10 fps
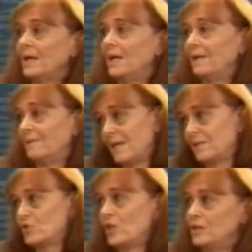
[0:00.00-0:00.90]
And
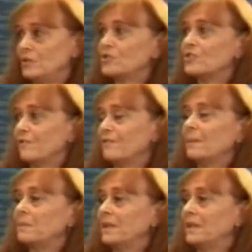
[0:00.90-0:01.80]
that changed the
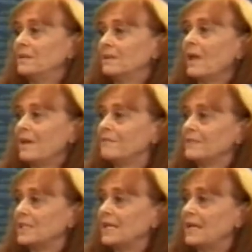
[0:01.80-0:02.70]
family life
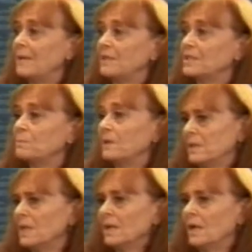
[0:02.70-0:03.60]
and dynamics.
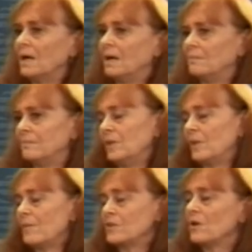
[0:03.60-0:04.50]
But,
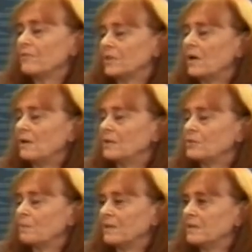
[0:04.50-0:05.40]
I was off to
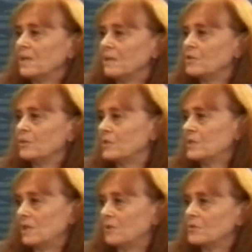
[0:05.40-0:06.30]
college by the time she was
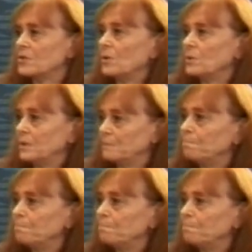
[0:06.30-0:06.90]
10 years old.